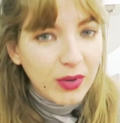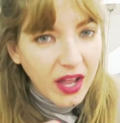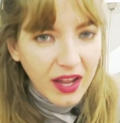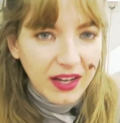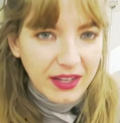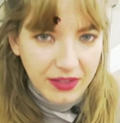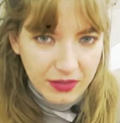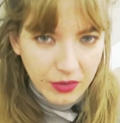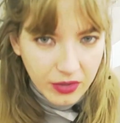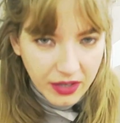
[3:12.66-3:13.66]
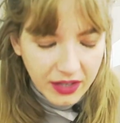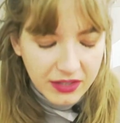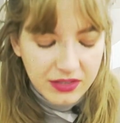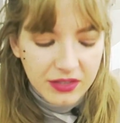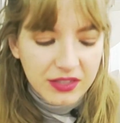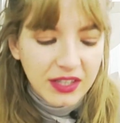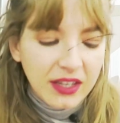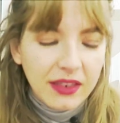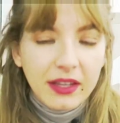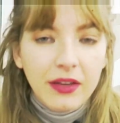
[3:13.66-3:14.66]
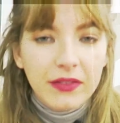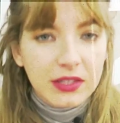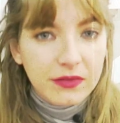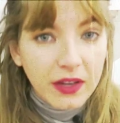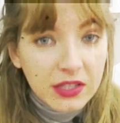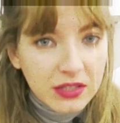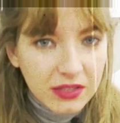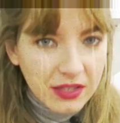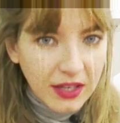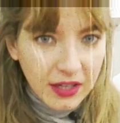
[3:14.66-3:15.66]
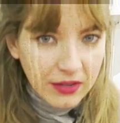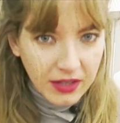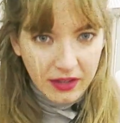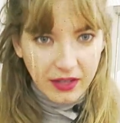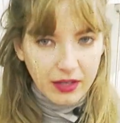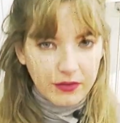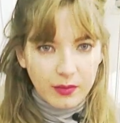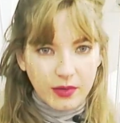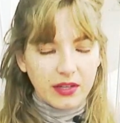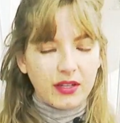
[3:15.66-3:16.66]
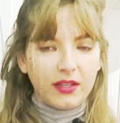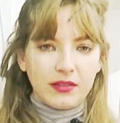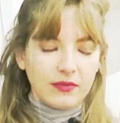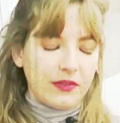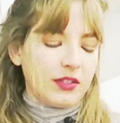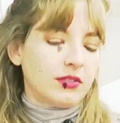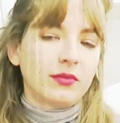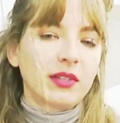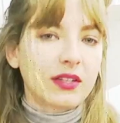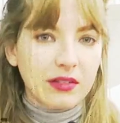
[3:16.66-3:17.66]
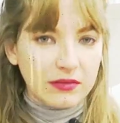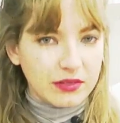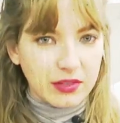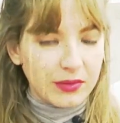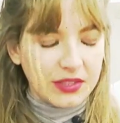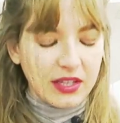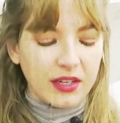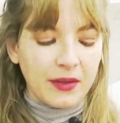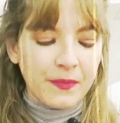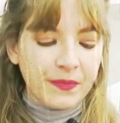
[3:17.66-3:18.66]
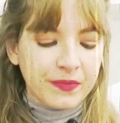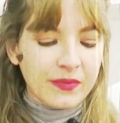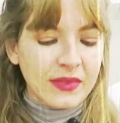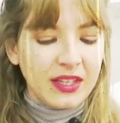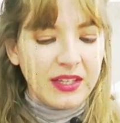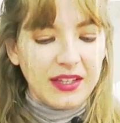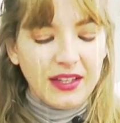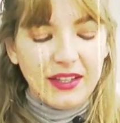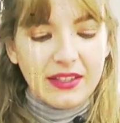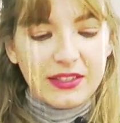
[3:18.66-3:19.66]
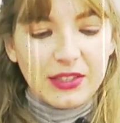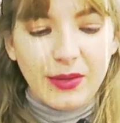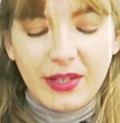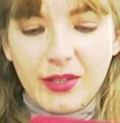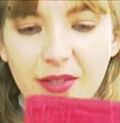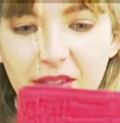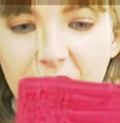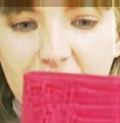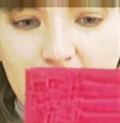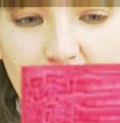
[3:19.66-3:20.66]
but I like their organizers. They have this fashion diary that everybody in Fashion Week is always getting. So I got the